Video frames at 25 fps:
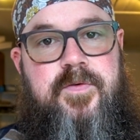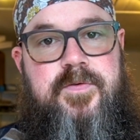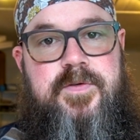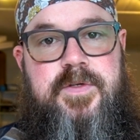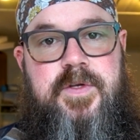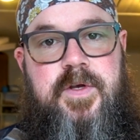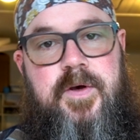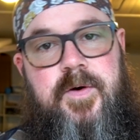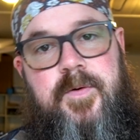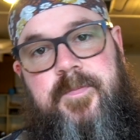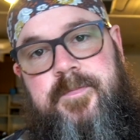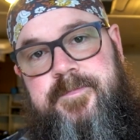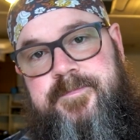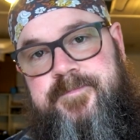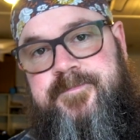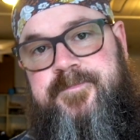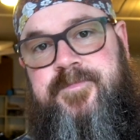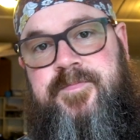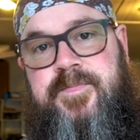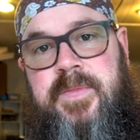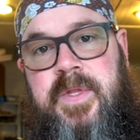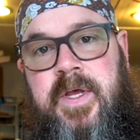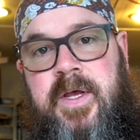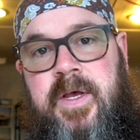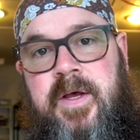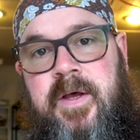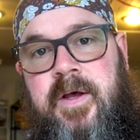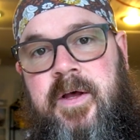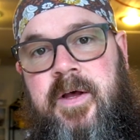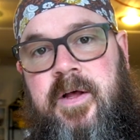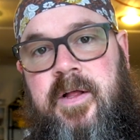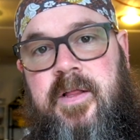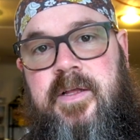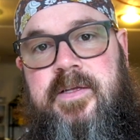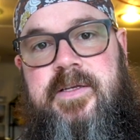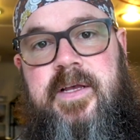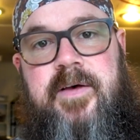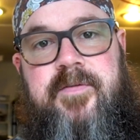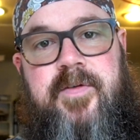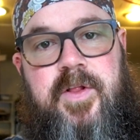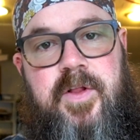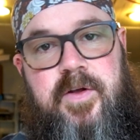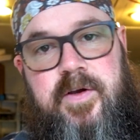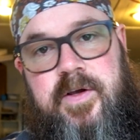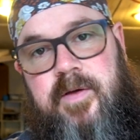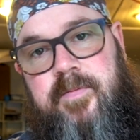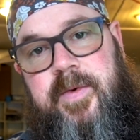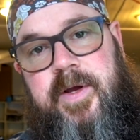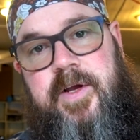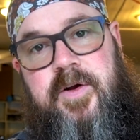So let's have a
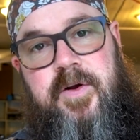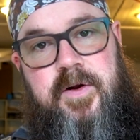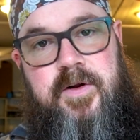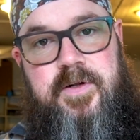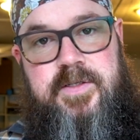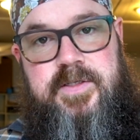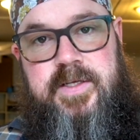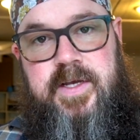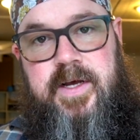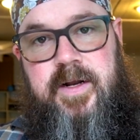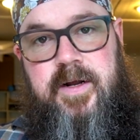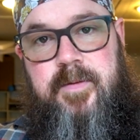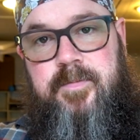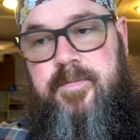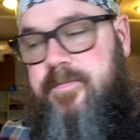look at my current setup.